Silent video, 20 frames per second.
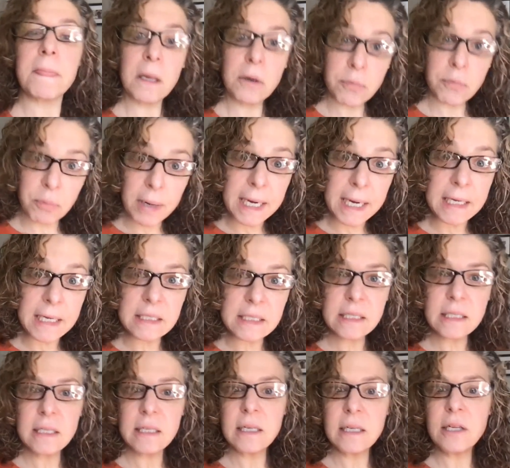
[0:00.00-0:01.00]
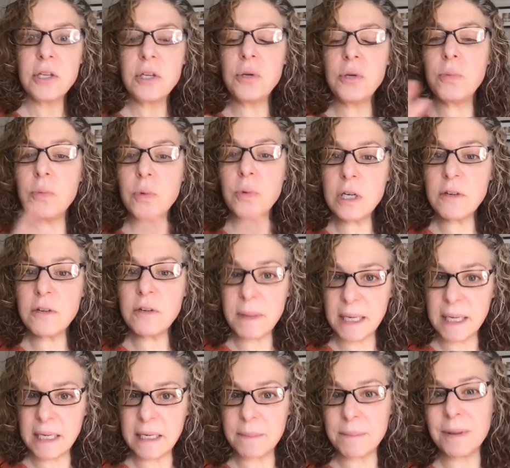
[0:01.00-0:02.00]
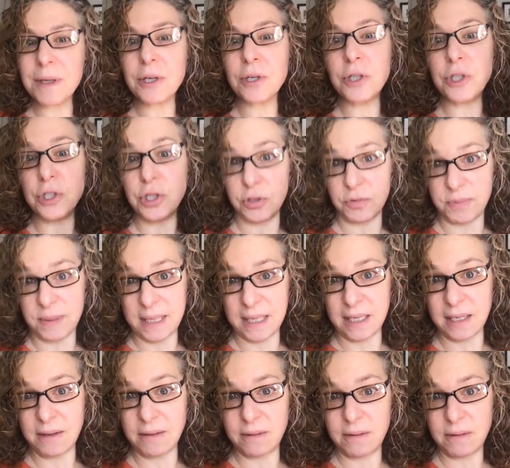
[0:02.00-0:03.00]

Great. You would have paid it, but could you have paid it?